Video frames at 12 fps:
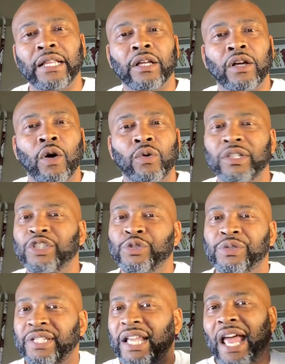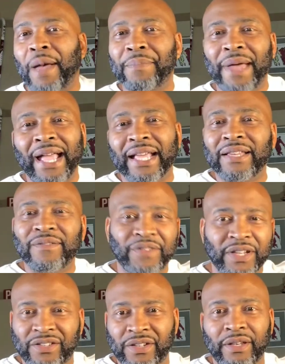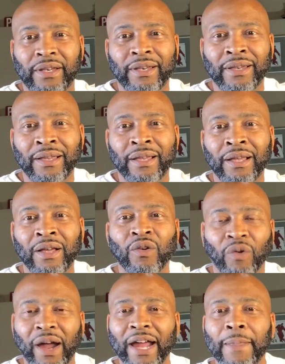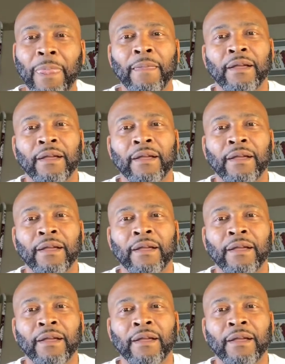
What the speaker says: the goal that you set out back in the vision, right?